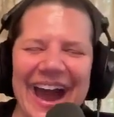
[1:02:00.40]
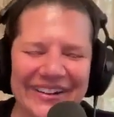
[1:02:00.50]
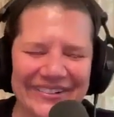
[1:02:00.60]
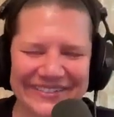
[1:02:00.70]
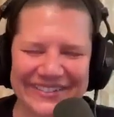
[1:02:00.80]
I
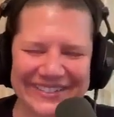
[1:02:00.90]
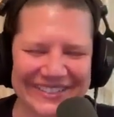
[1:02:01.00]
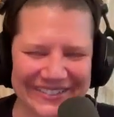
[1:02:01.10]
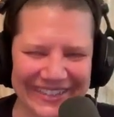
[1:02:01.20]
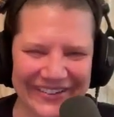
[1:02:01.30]
don't
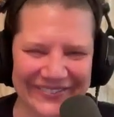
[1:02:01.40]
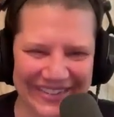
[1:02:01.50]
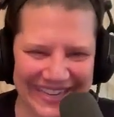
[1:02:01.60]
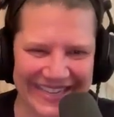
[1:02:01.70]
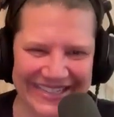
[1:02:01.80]
understand what that
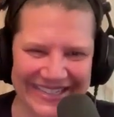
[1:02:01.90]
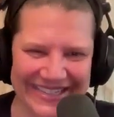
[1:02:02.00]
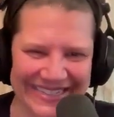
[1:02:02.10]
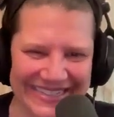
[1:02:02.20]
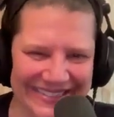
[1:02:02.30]

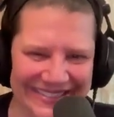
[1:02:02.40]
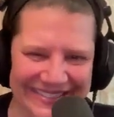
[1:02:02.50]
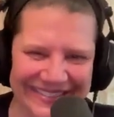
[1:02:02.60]
means.